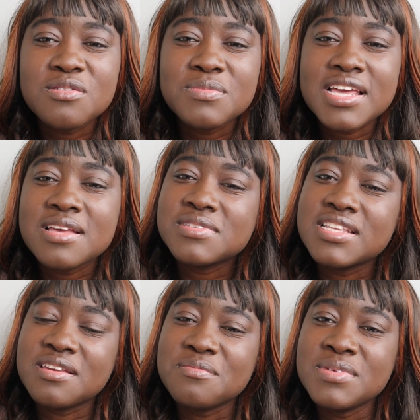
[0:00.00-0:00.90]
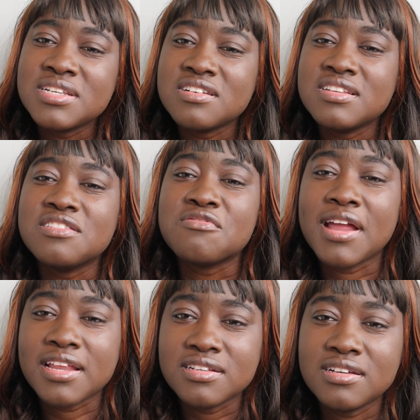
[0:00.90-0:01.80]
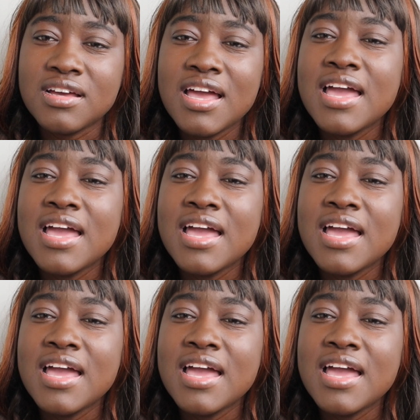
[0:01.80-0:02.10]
sometimes the admission director.